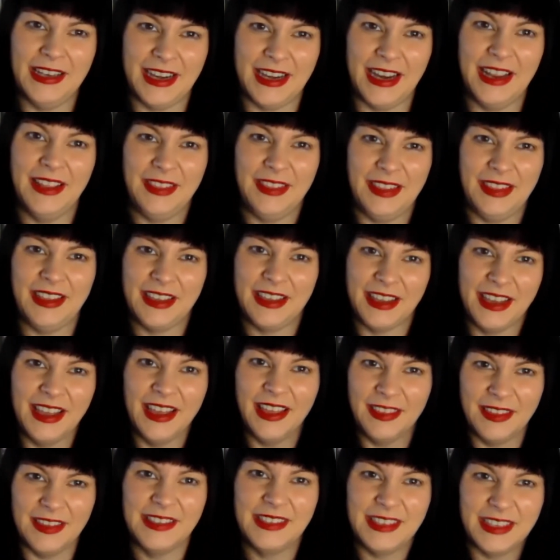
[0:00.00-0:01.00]
And I think
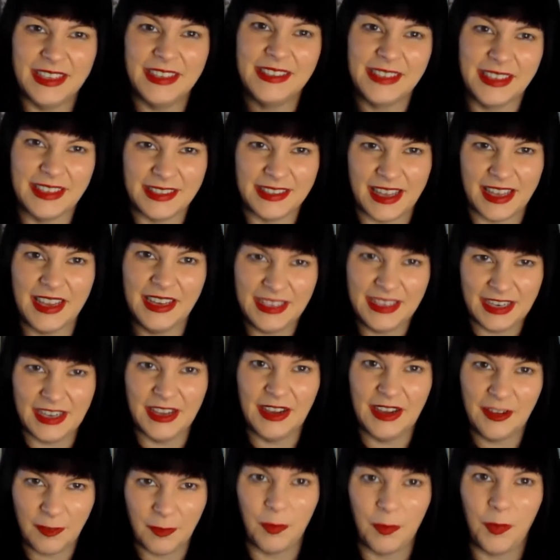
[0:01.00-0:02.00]
this is this
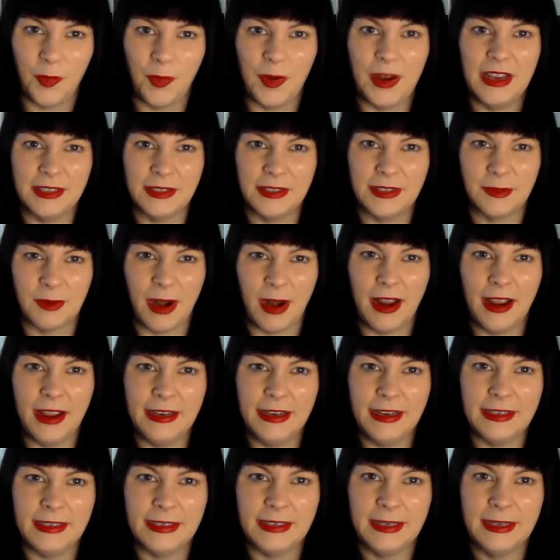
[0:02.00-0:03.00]
idea of boys,
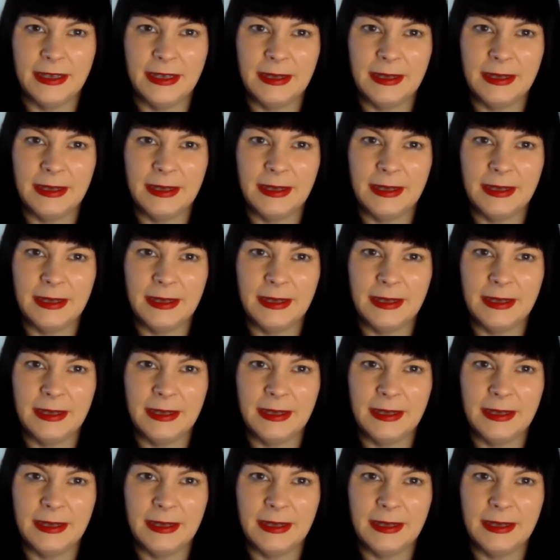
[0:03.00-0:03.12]
right?